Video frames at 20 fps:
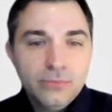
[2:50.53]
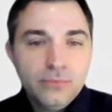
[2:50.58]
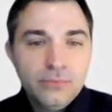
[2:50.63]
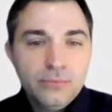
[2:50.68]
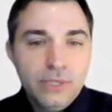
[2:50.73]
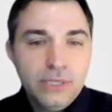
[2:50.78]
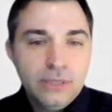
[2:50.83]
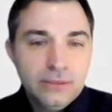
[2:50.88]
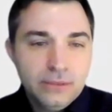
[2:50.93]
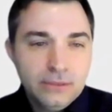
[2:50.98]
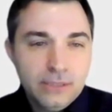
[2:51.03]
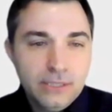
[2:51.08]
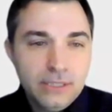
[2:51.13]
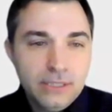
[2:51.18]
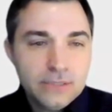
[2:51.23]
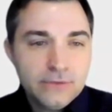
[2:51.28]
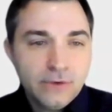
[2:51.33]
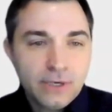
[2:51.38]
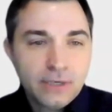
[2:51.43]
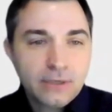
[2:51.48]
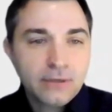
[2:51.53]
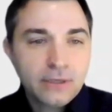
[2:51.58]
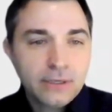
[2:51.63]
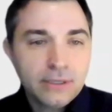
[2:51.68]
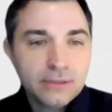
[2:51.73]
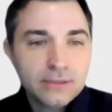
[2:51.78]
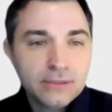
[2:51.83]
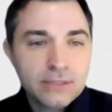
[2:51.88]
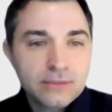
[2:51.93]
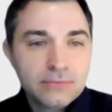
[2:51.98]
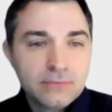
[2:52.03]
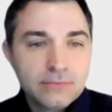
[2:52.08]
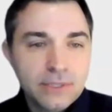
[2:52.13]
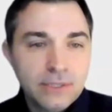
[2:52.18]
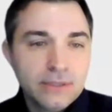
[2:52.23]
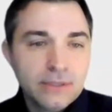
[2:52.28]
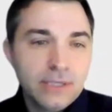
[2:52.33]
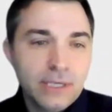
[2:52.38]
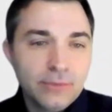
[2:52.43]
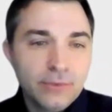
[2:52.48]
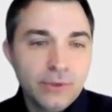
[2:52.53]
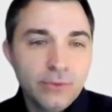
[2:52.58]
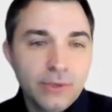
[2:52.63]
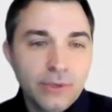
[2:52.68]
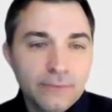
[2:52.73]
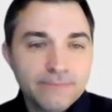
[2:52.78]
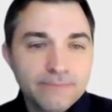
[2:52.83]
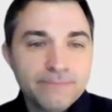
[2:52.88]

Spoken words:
meet the needs of our clients in a timely way.